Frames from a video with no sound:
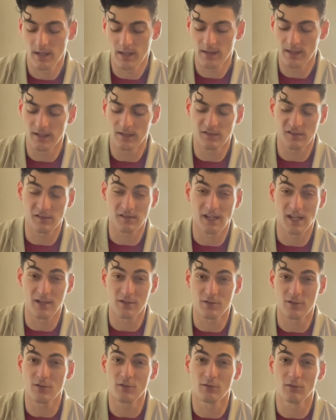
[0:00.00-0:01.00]
these just had
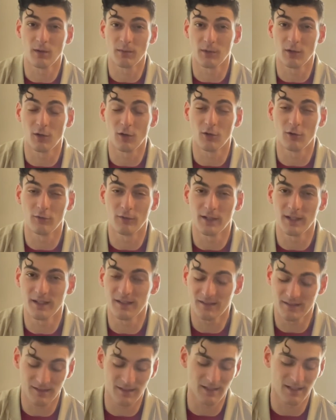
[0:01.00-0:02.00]
2 rubber
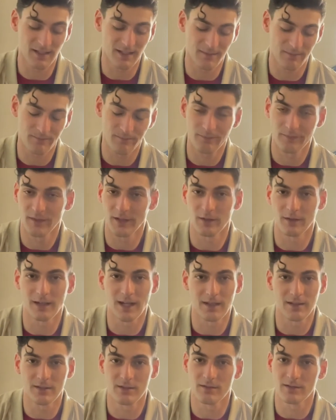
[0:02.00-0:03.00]
O-rings and then they
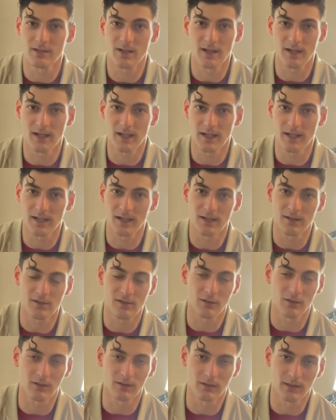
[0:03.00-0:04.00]
got too tight and it
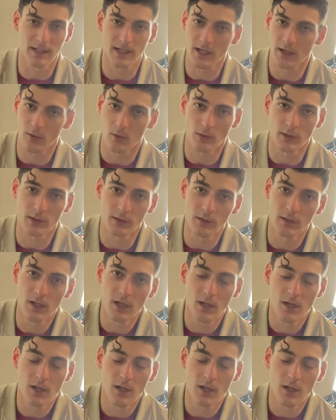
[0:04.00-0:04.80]
started leaking oil.